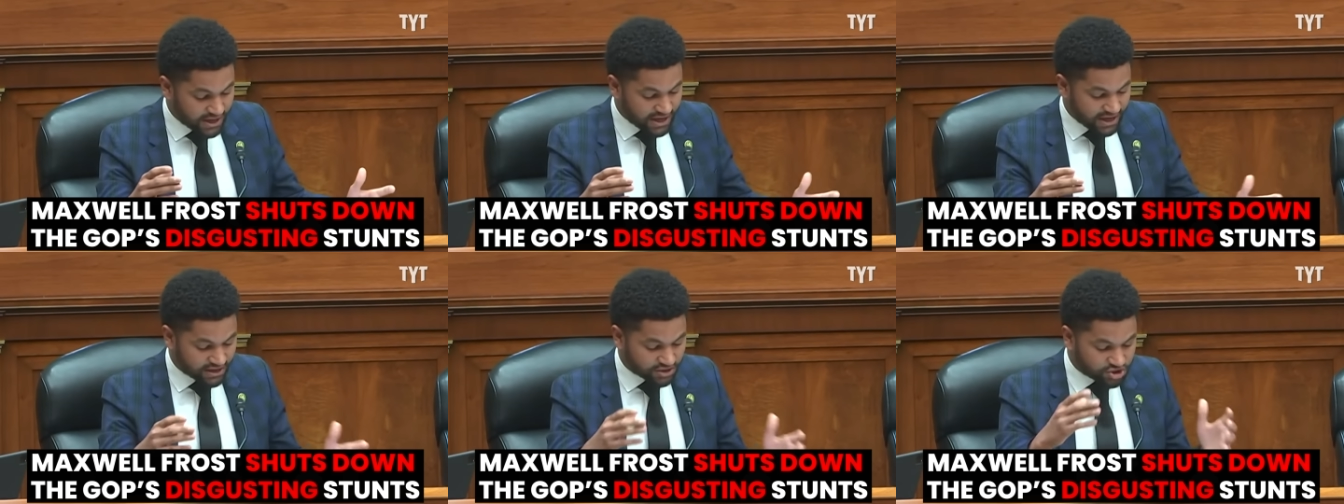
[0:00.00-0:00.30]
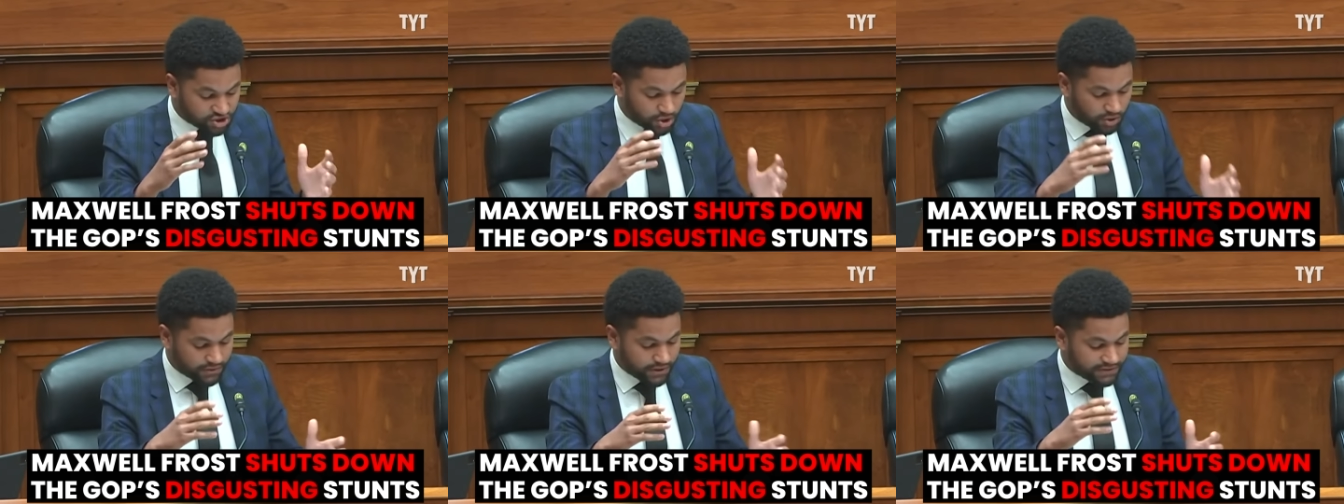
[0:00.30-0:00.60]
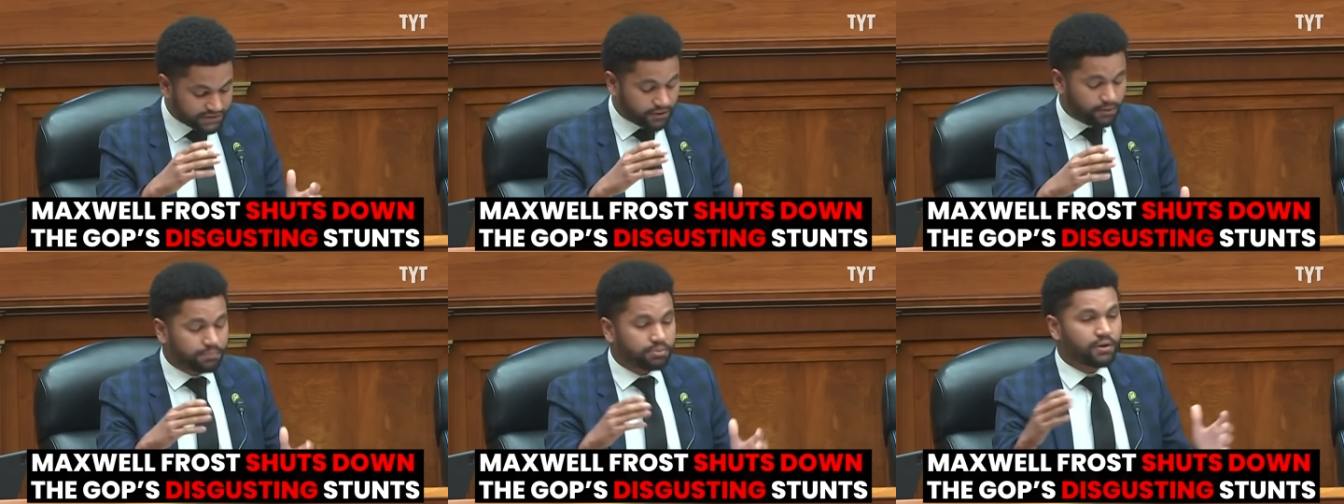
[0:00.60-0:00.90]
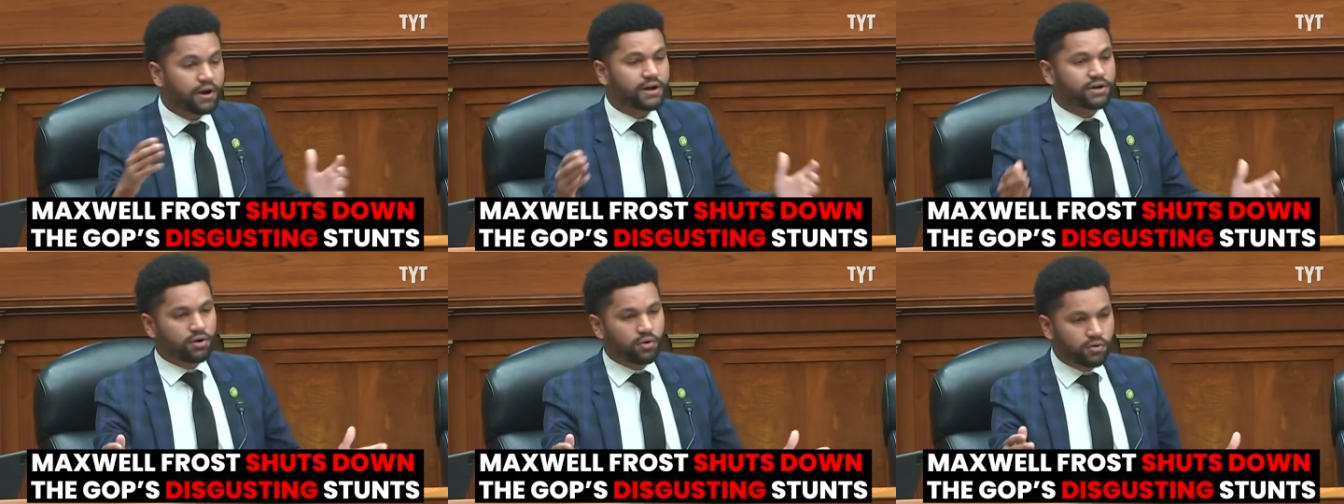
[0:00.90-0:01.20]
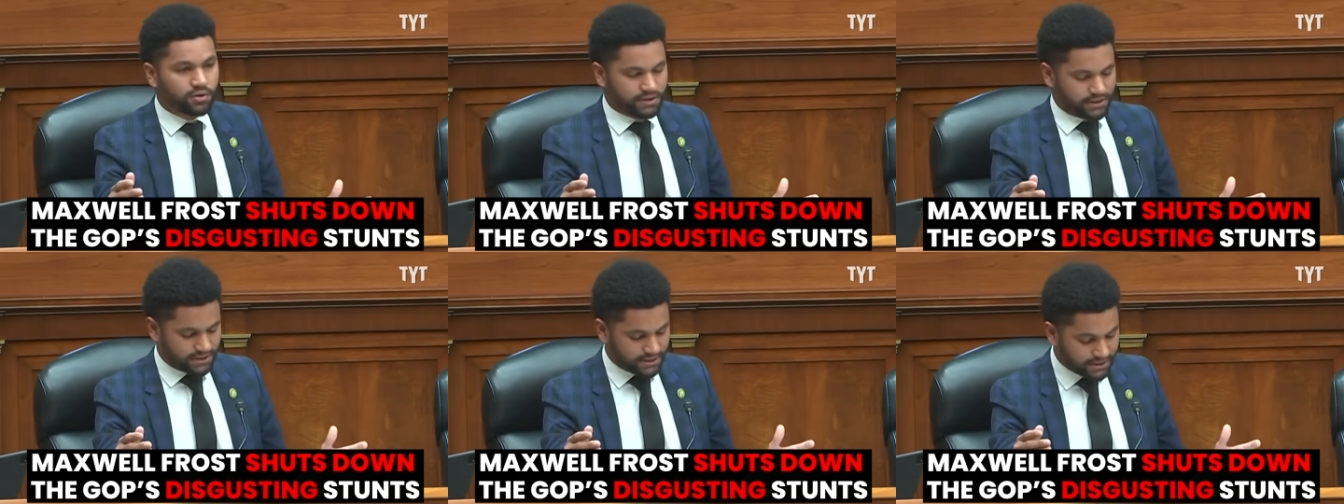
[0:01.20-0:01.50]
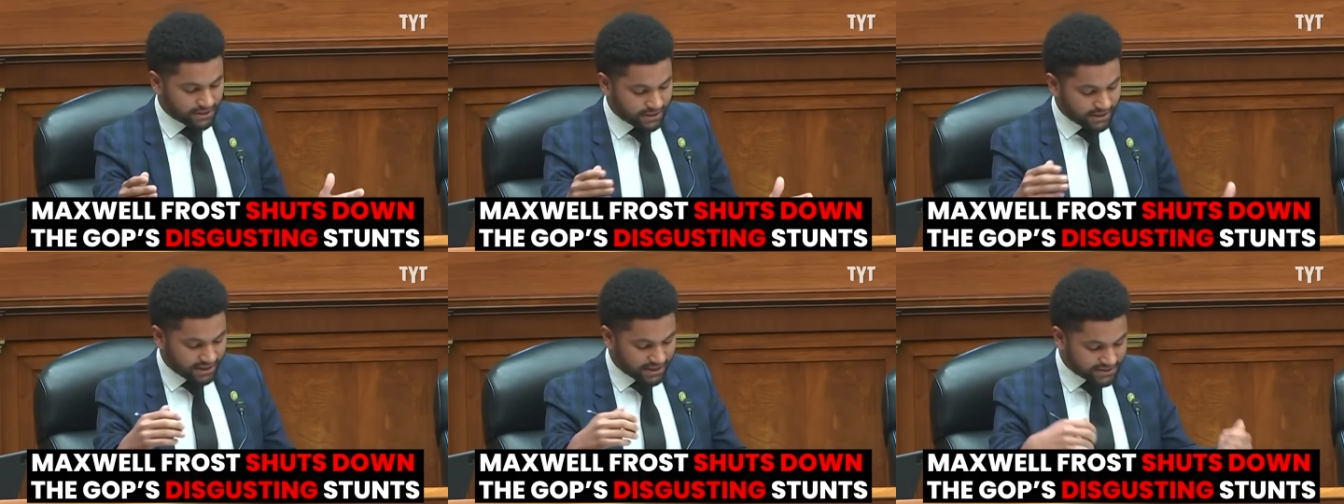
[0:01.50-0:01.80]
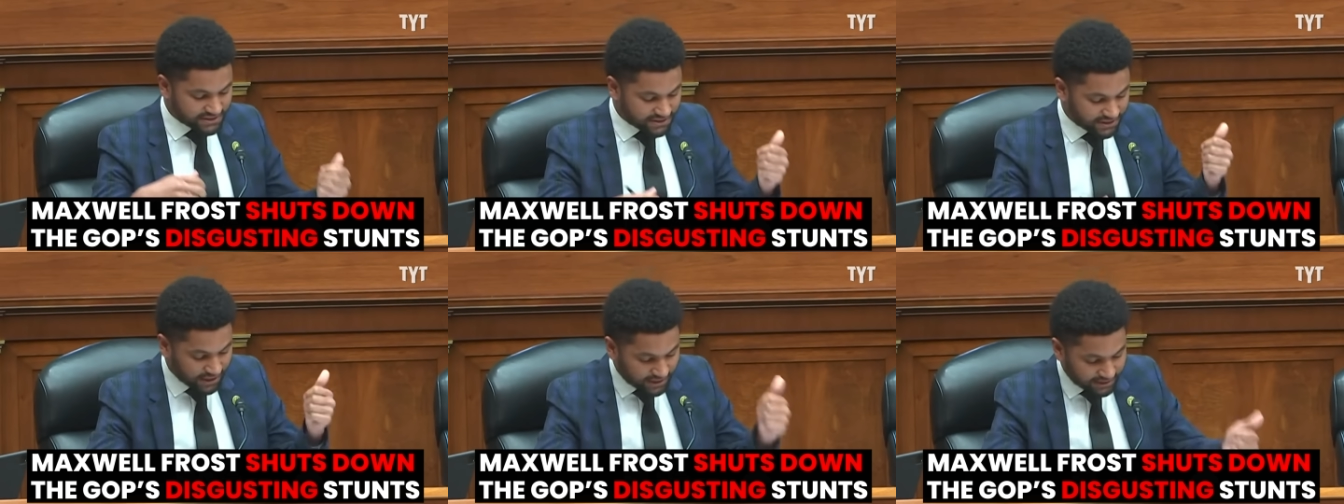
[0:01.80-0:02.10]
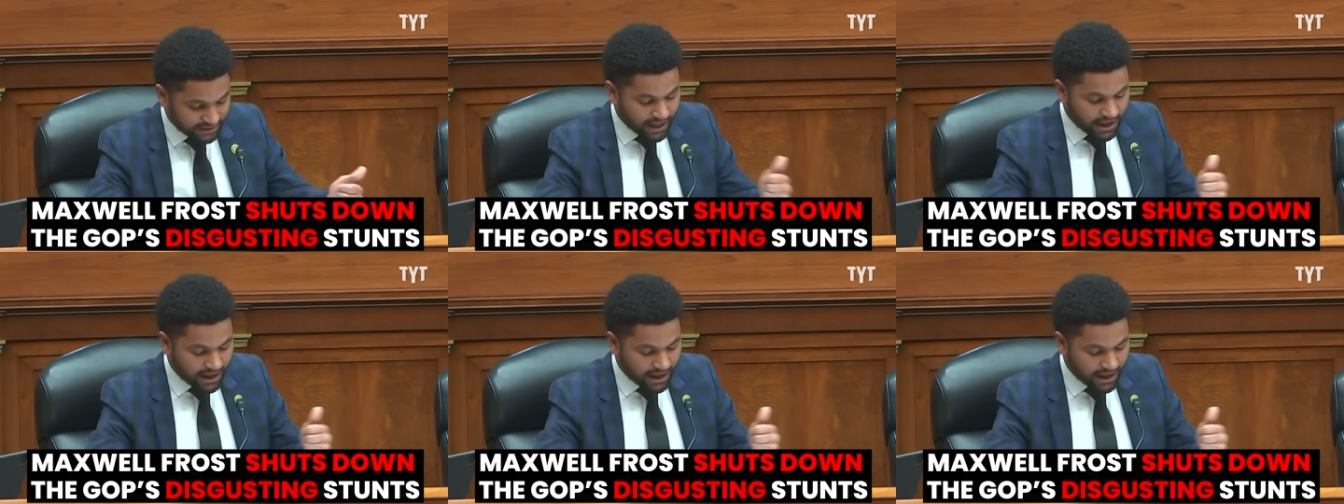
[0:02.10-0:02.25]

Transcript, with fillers: and show that their priority is gun